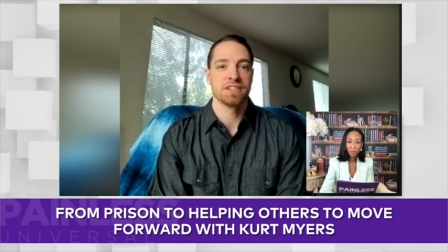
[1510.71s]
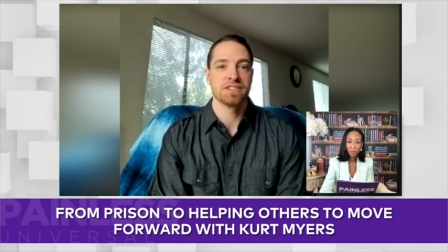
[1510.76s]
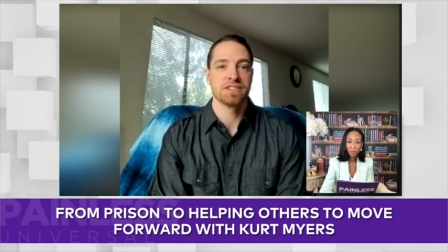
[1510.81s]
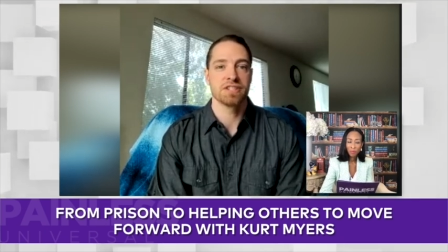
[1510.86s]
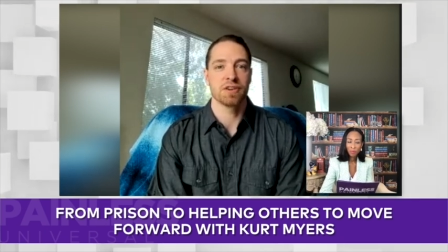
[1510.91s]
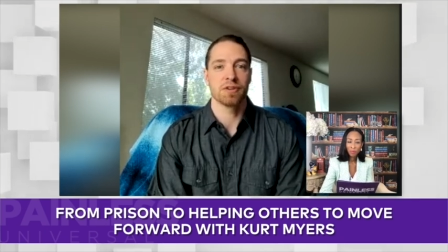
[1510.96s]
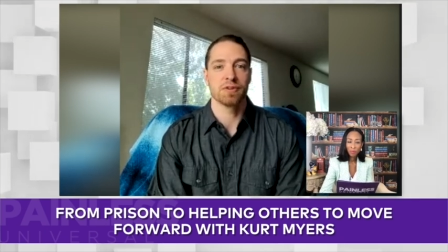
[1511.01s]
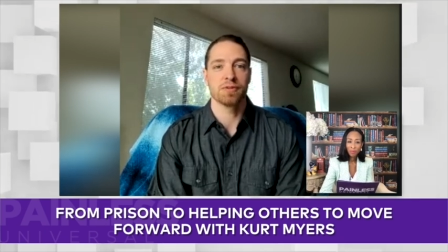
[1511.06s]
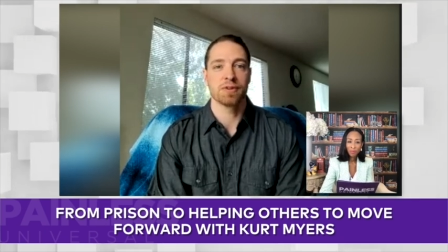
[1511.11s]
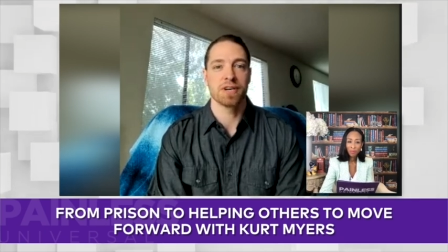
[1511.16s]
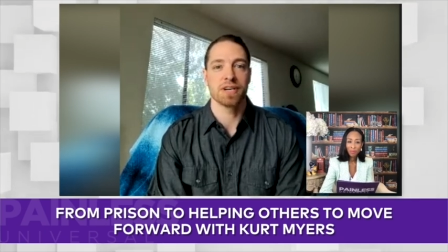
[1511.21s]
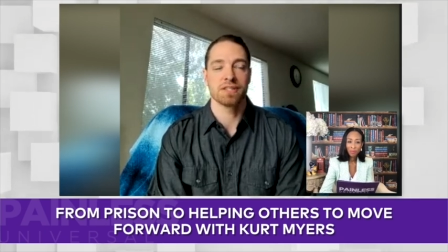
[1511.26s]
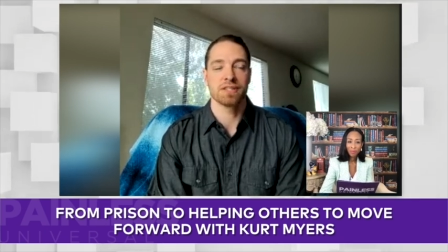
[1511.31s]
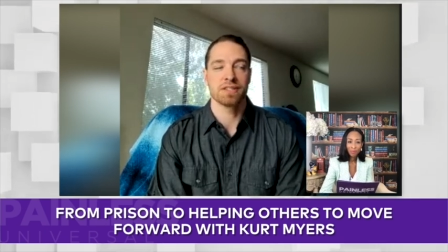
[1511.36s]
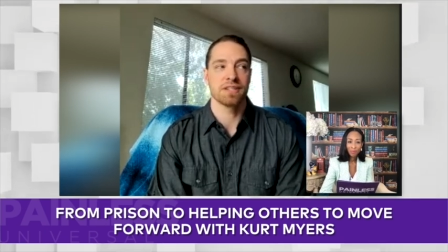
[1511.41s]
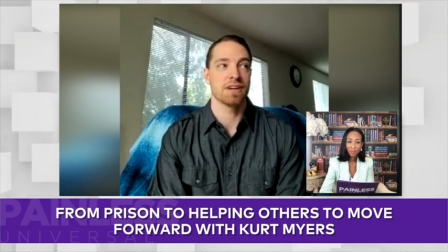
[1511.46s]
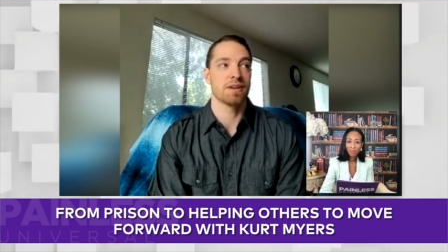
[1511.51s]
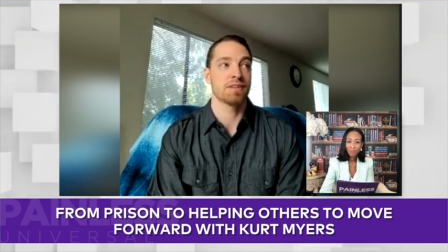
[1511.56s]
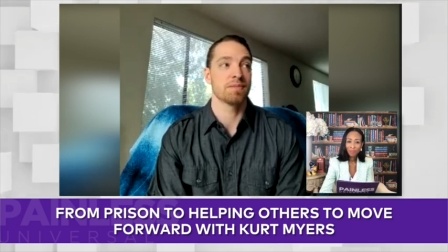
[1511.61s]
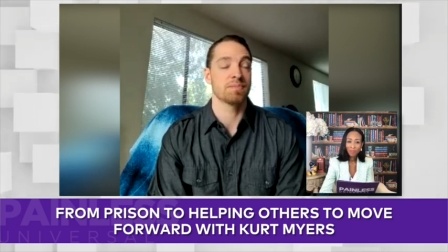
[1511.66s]
children
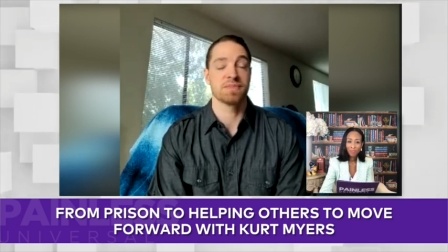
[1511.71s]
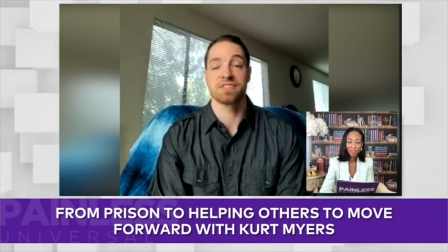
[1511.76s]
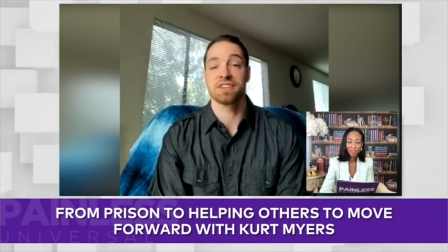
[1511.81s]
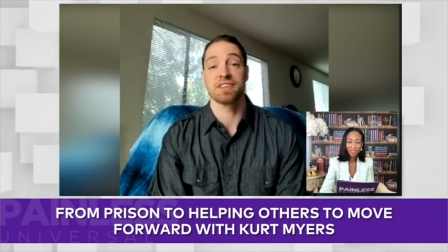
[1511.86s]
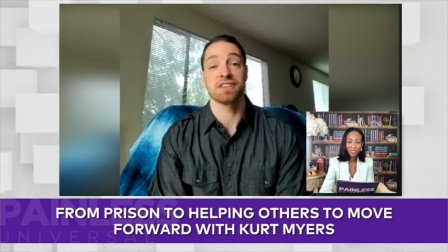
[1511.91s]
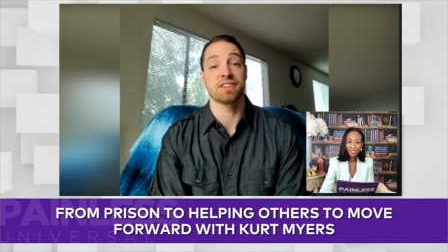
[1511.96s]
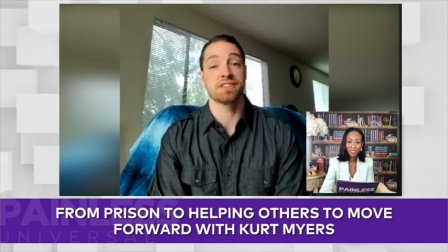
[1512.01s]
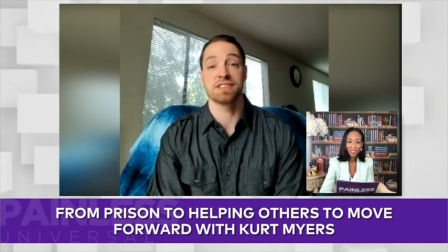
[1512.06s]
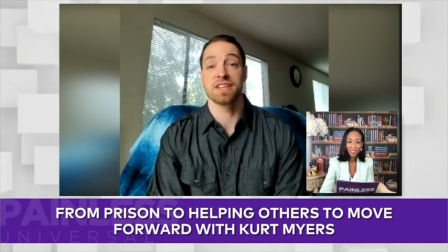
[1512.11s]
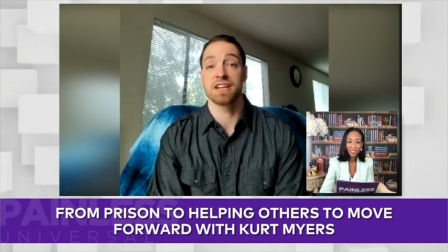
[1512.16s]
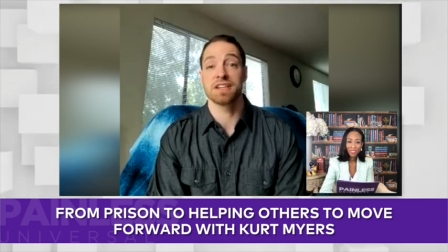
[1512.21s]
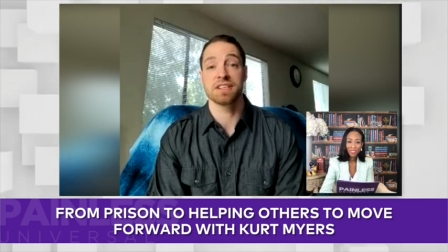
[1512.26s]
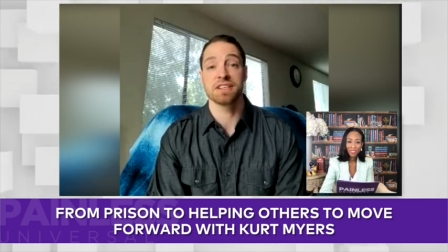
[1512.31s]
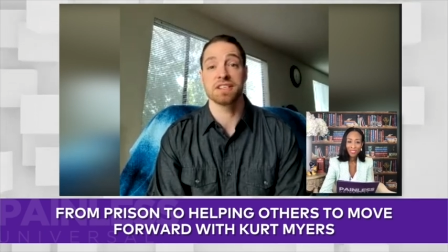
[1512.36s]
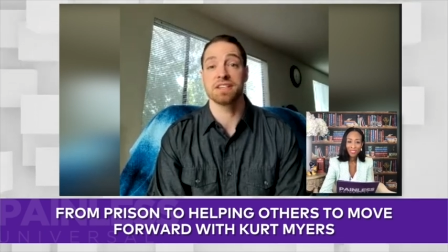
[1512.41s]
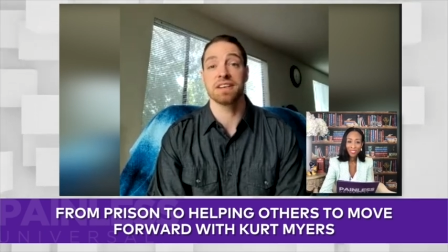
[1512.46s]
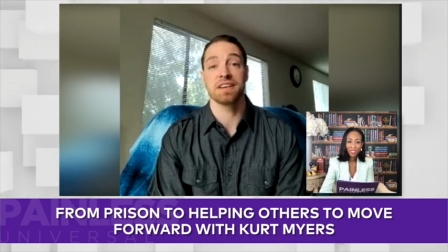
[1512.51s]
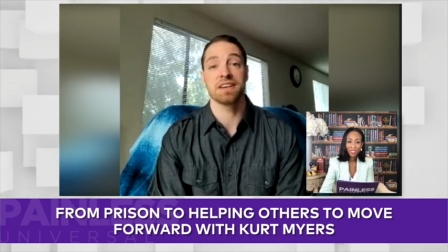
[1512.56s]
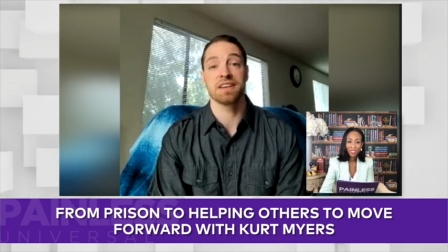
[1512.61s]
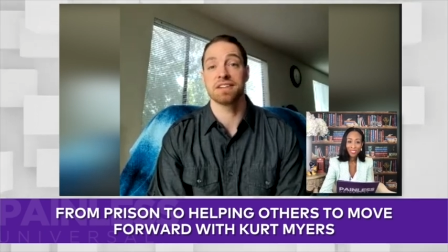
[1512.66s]
uh, until this
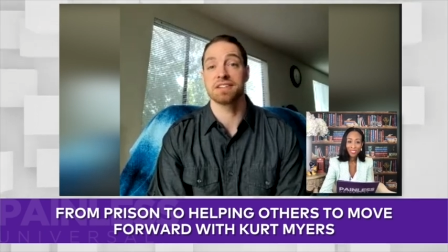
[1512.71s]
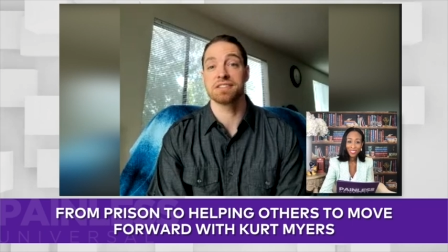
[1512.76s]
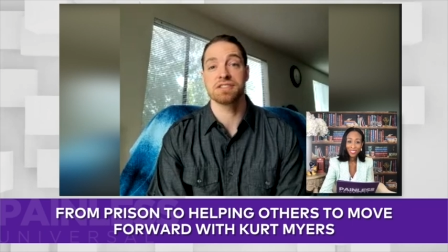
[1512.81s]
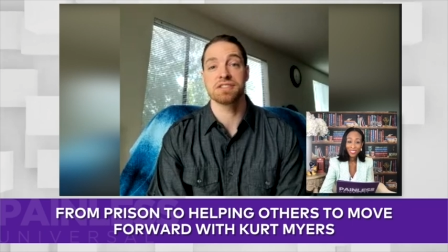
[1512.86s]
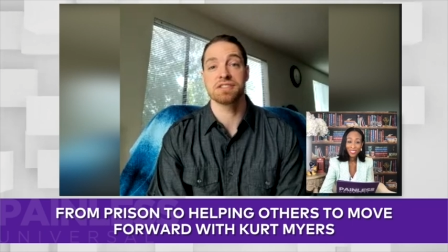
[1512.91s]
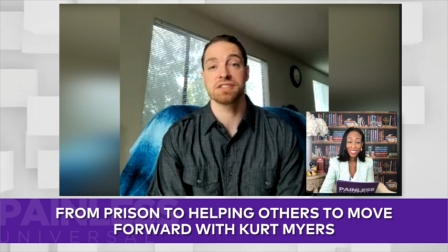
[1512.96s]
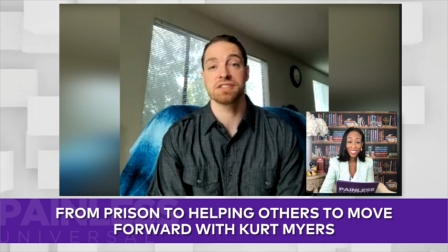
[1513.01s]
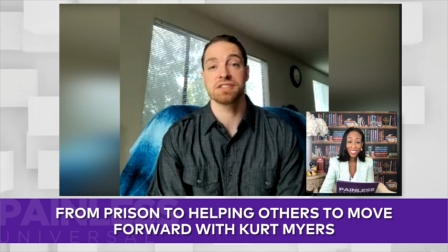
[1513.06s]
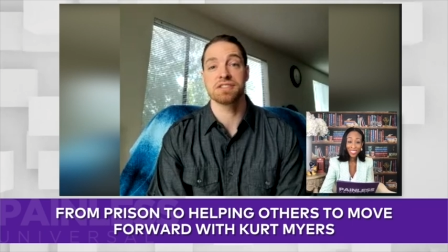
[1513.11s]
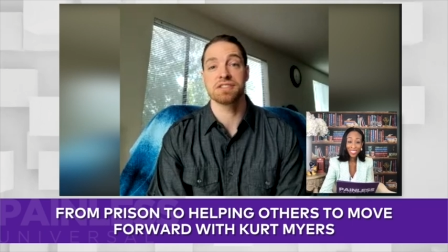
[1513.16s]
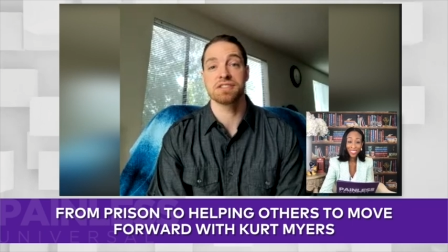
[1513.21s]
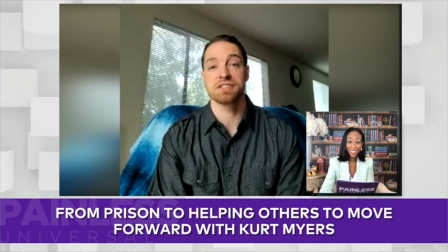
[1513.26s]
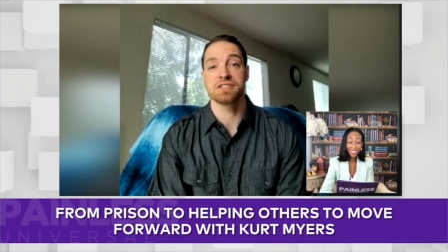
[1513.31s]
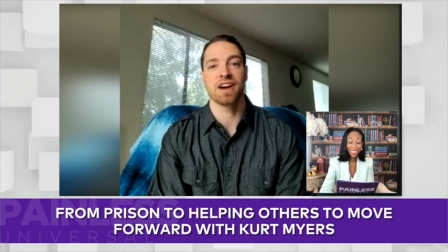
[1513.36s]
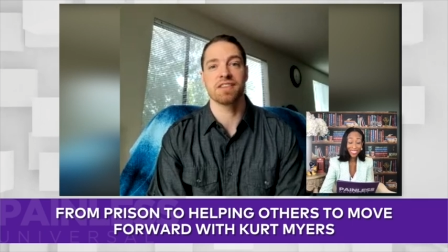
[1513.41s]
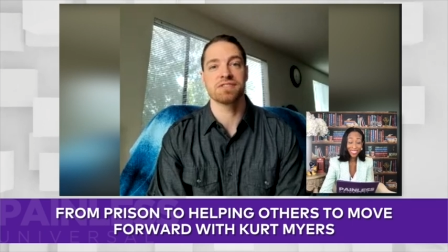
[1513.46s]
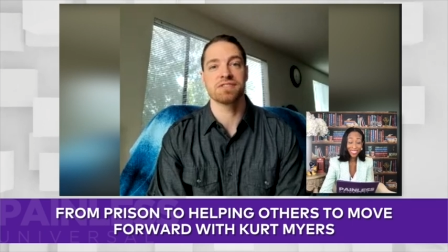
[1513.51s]
day, uh, she's got five